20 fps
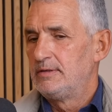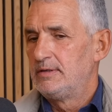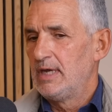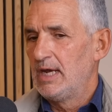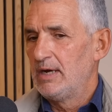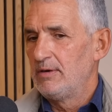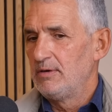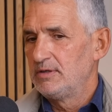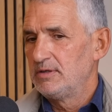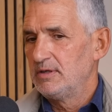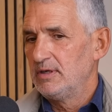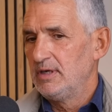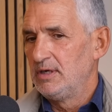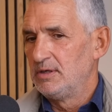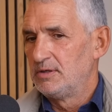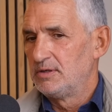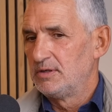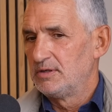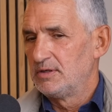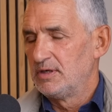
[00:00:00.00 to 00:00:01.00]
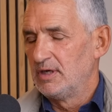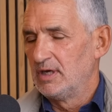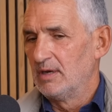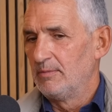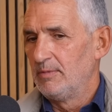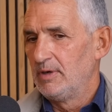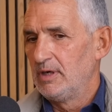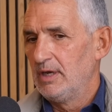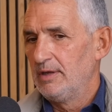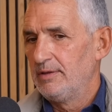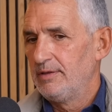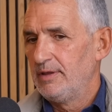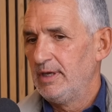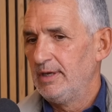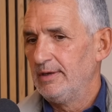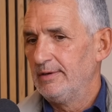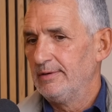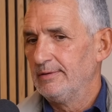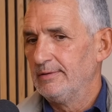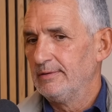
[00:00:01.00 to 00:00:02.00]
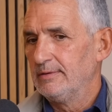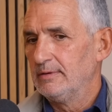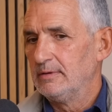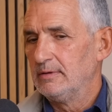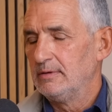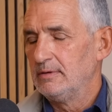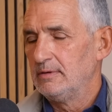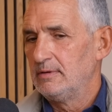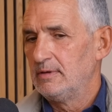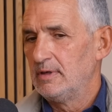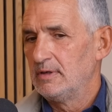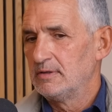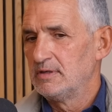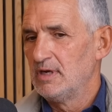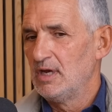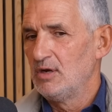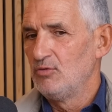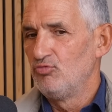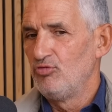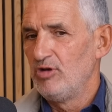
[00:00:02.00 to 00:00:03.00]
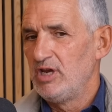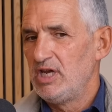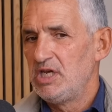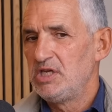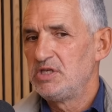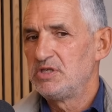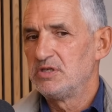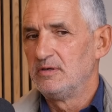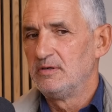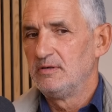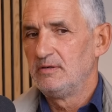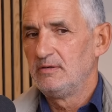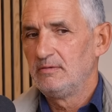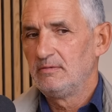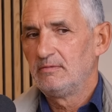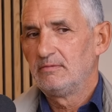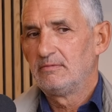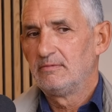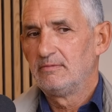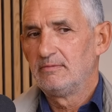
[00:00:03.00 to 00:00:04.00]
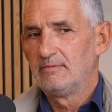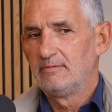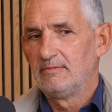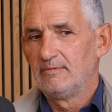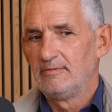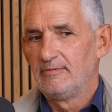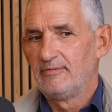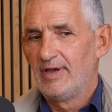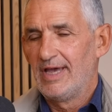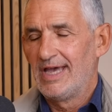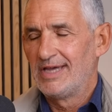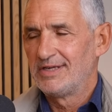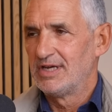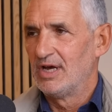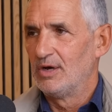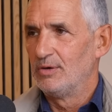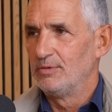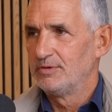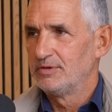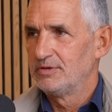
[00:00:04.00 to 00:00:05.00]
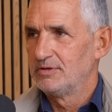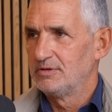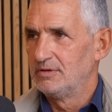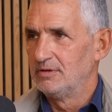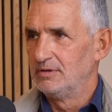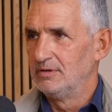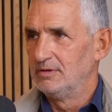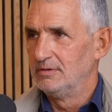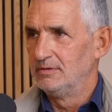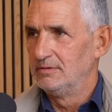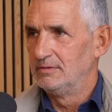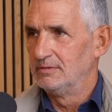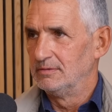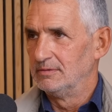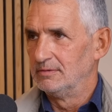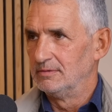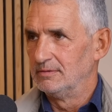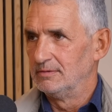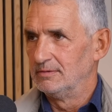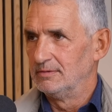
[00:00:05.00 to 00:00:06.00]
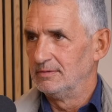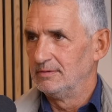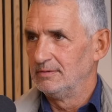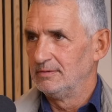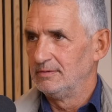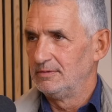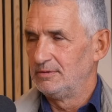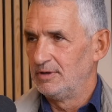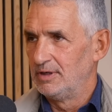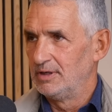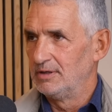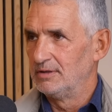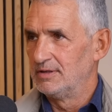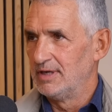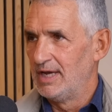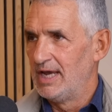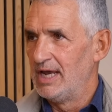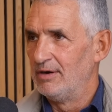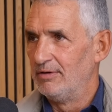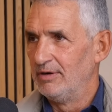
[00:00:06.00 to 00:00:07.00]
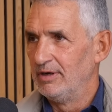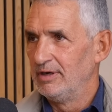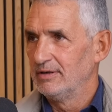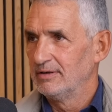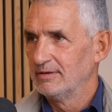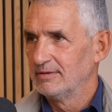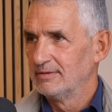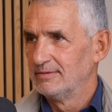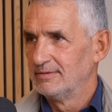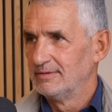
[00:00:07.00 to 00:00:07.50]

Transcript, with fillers: Dairy's interesting. I mean, I think there's no reason for adults to drink dairy.